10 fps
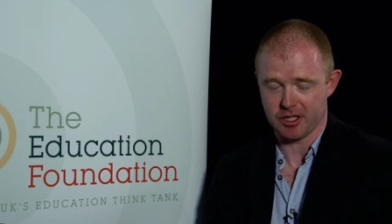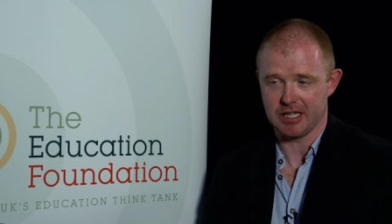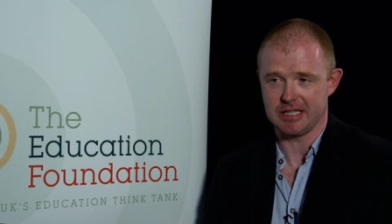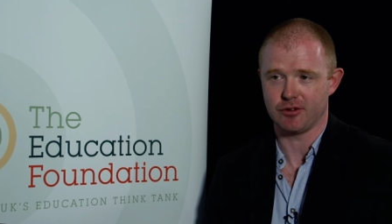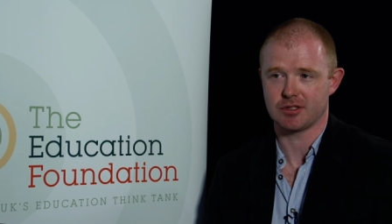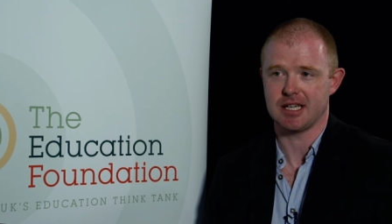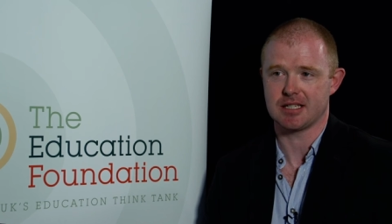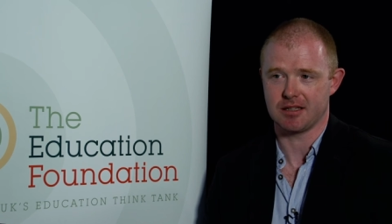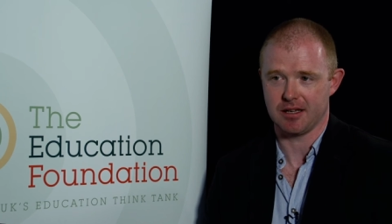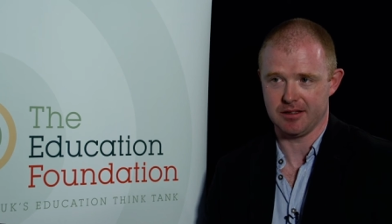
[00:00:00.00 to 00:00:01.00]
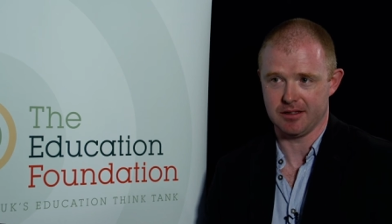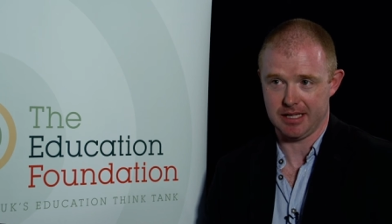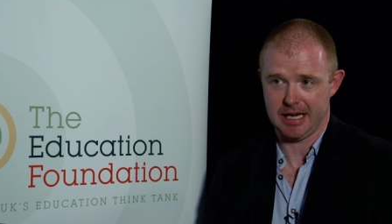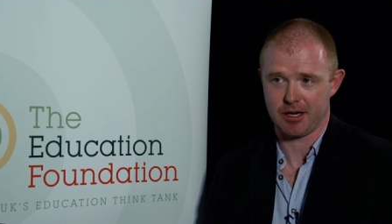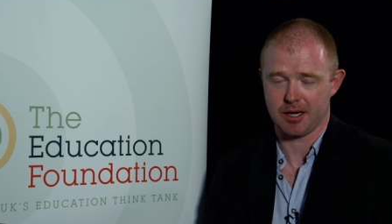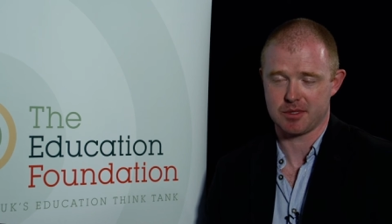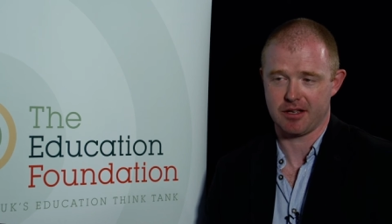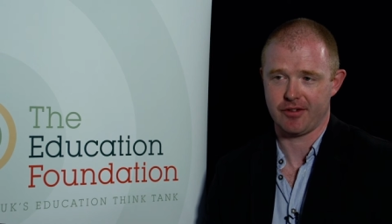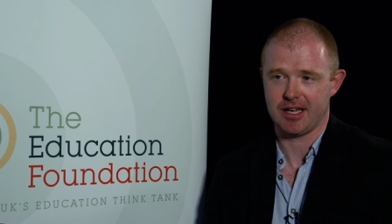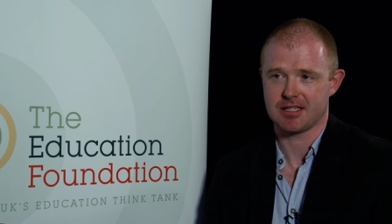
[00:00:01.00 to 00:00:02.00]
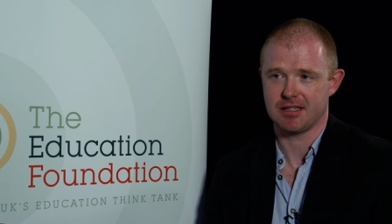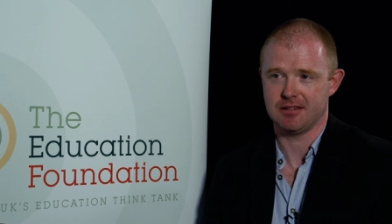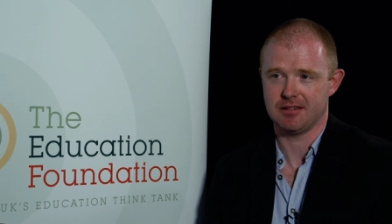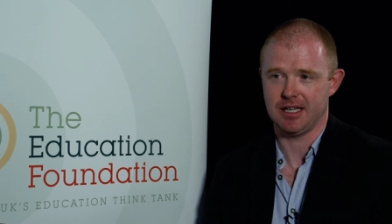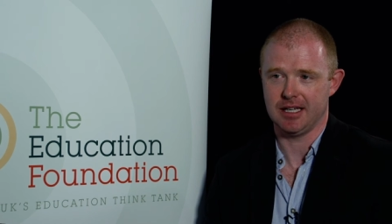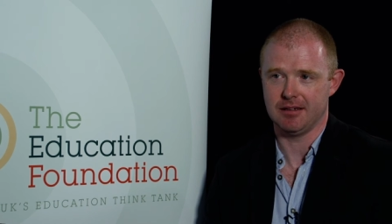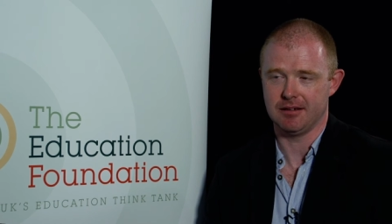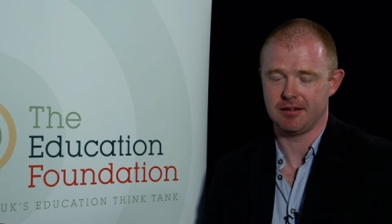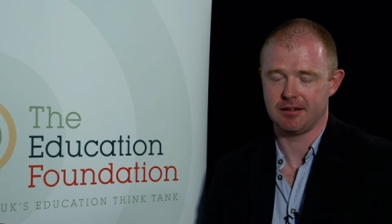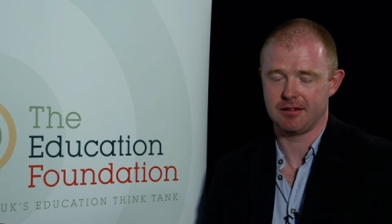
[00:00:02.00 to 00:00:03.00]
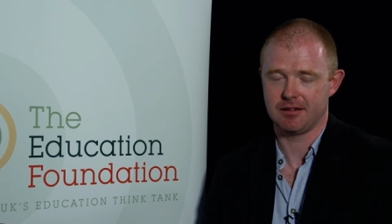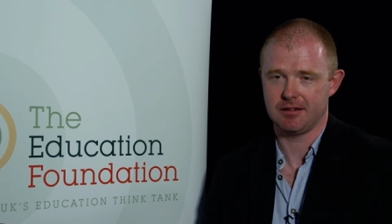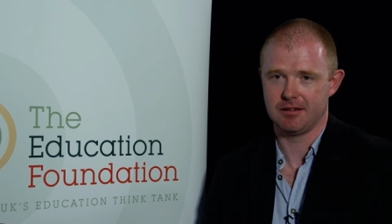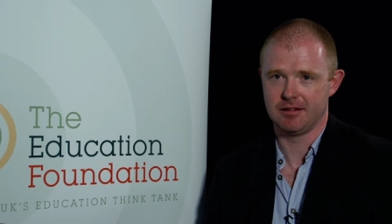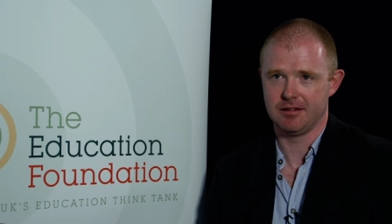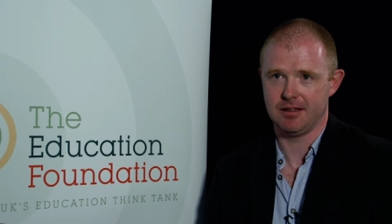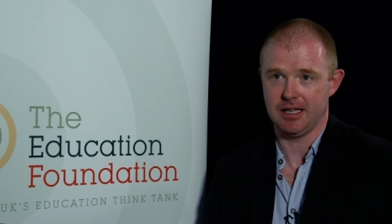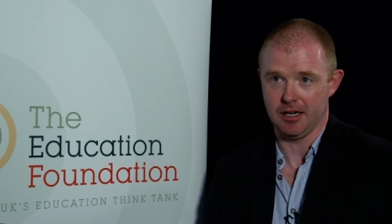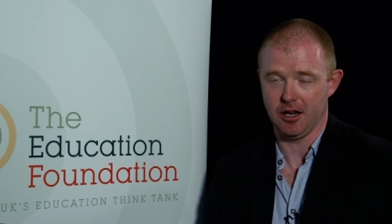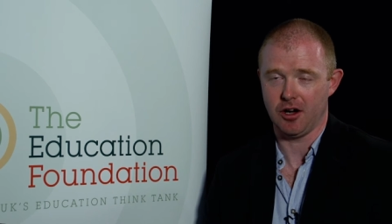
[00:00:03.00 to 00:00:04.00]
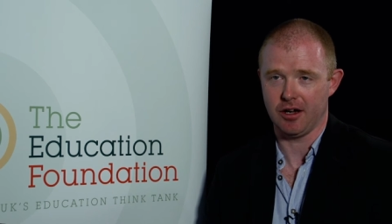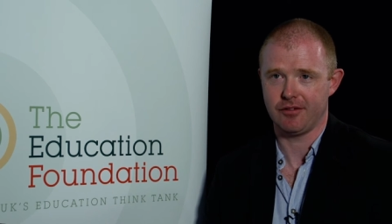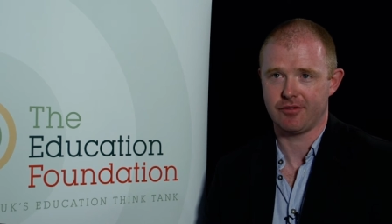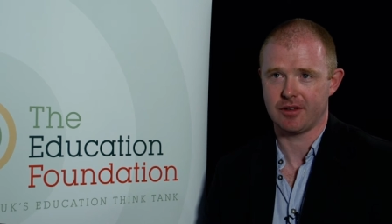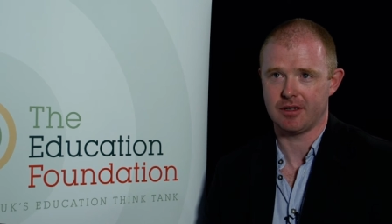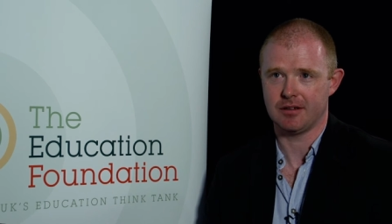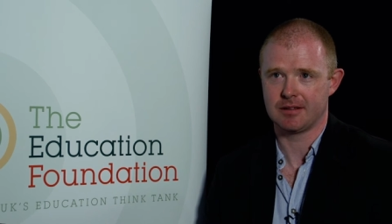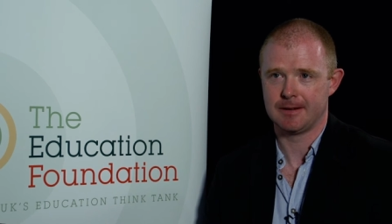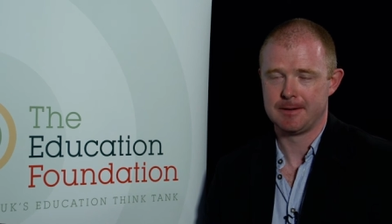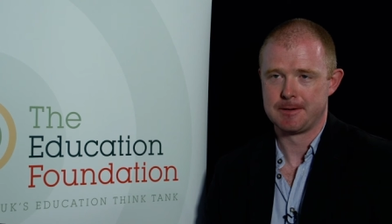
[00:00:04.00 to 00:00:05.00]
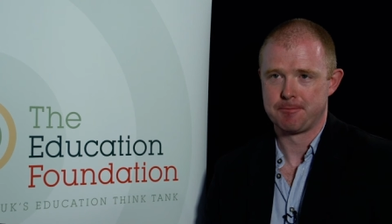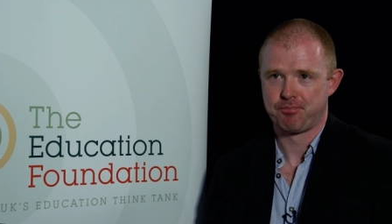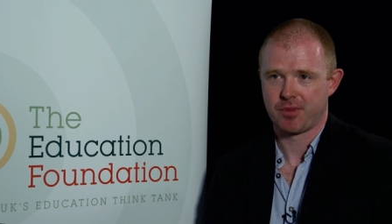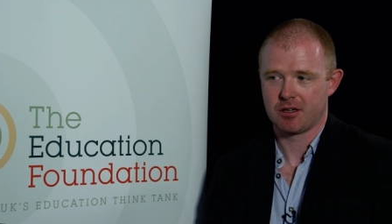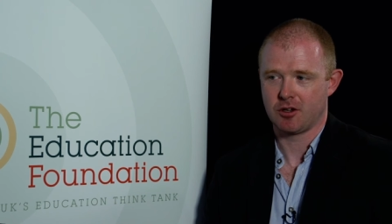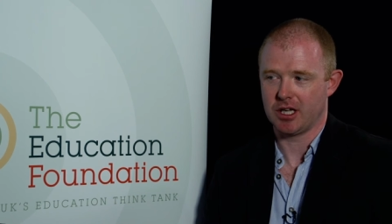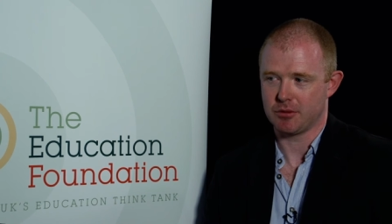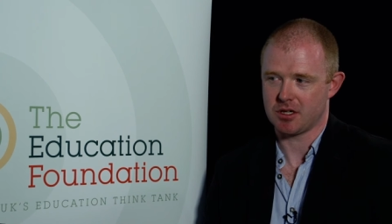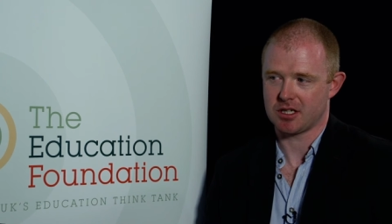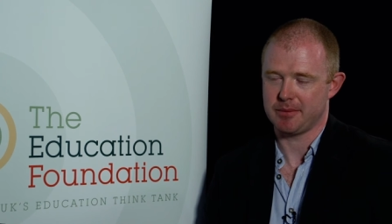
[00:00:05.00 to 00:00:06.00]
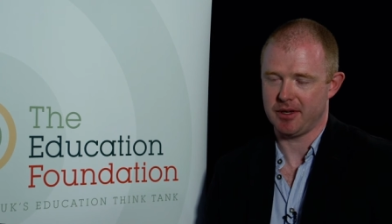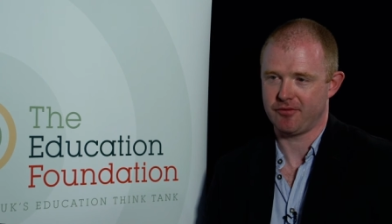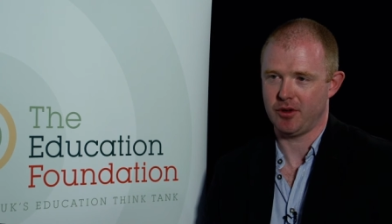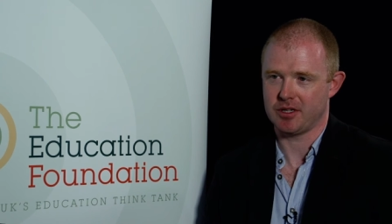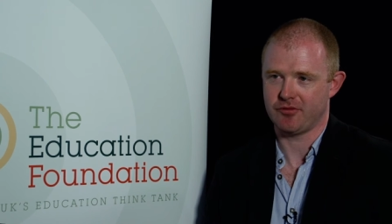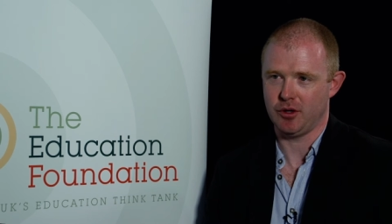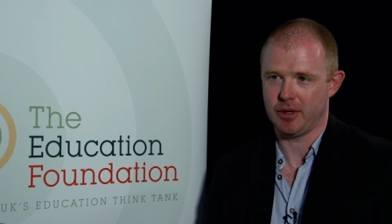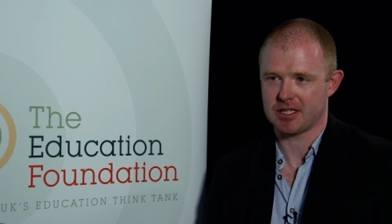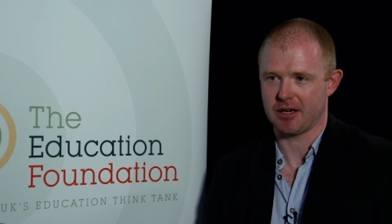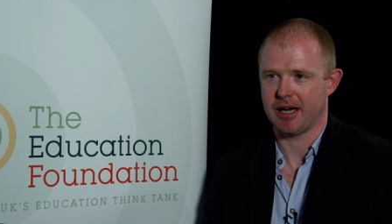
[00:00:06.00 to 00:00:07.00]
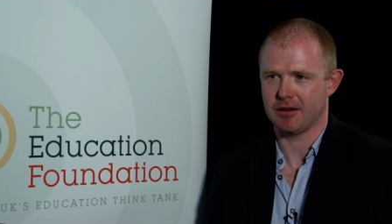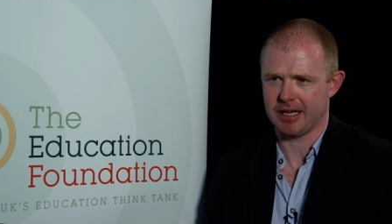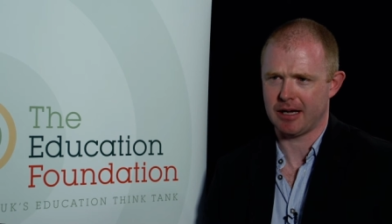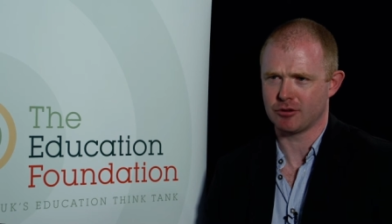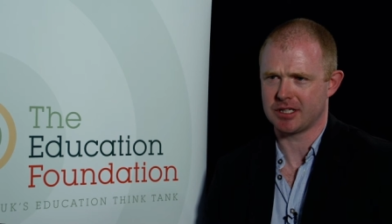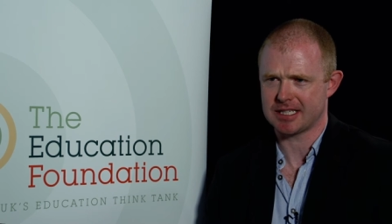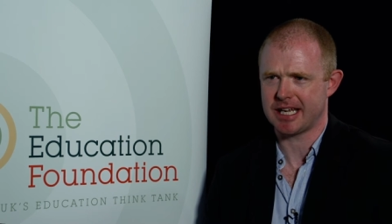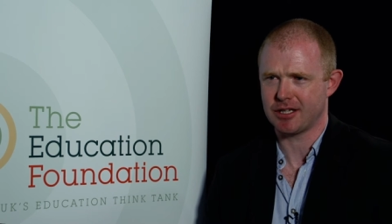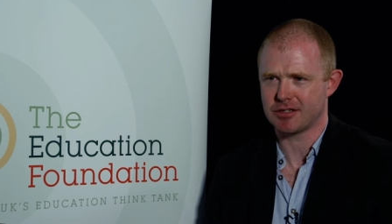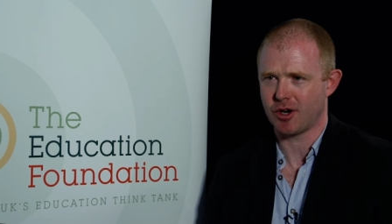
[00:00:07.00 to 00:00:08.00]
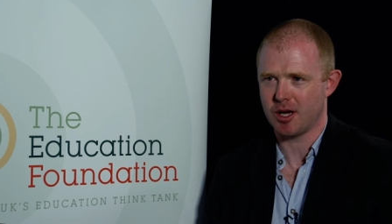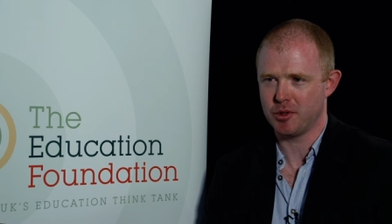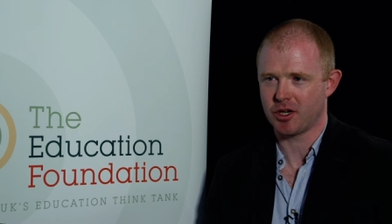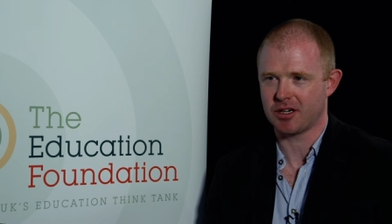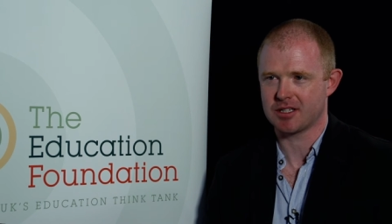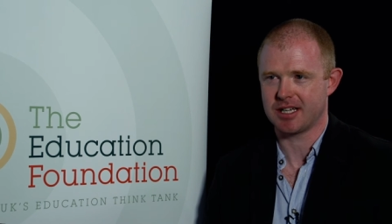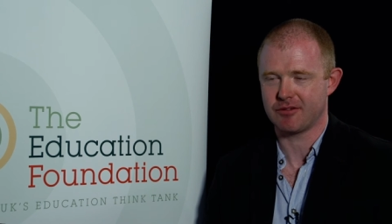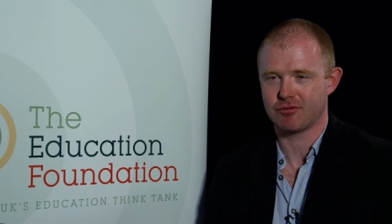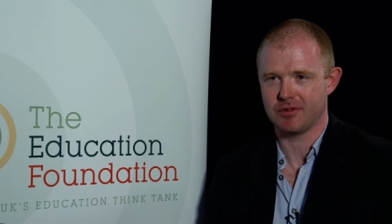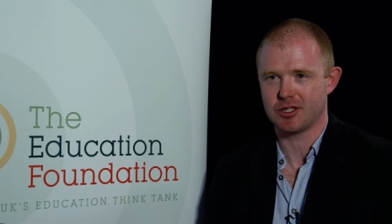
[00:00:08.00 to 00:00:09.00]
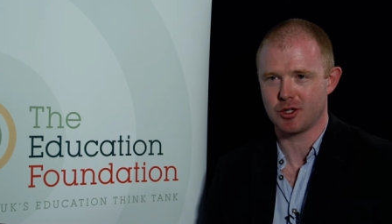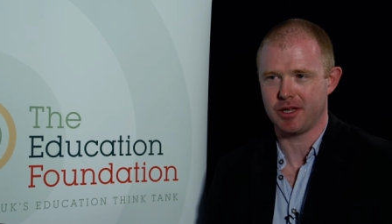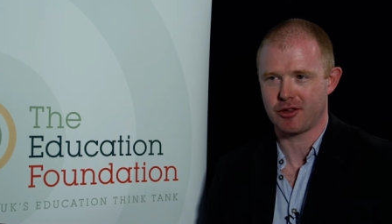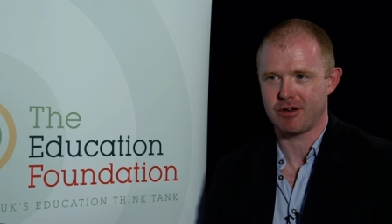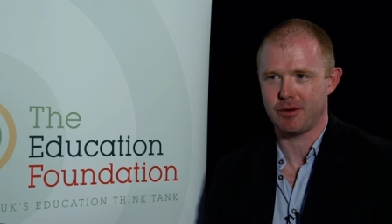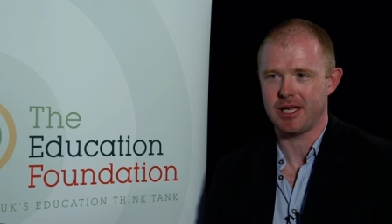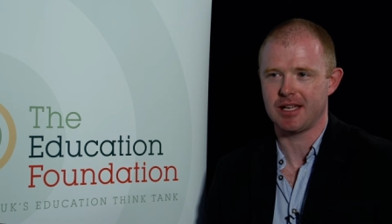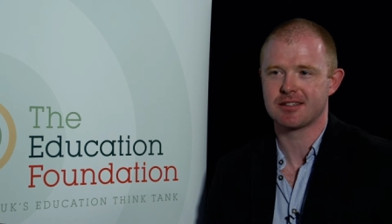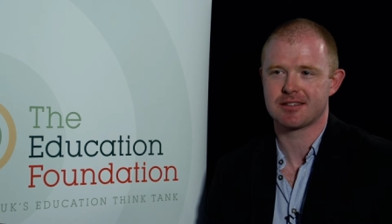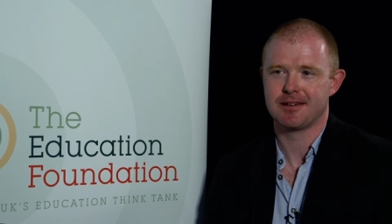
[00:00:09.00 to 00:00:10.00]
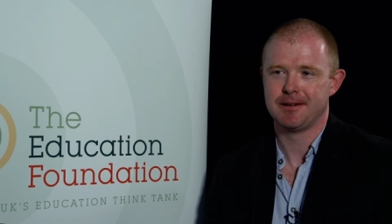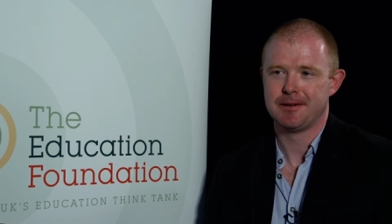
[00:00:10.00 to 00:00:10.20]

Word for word: with learning difficulties and the, and the outcomes they face in, in, in life. And a colleague was asking me a few, few weeks ago, how, how long did it take you to write a book? And I said, it, it took me three weeks.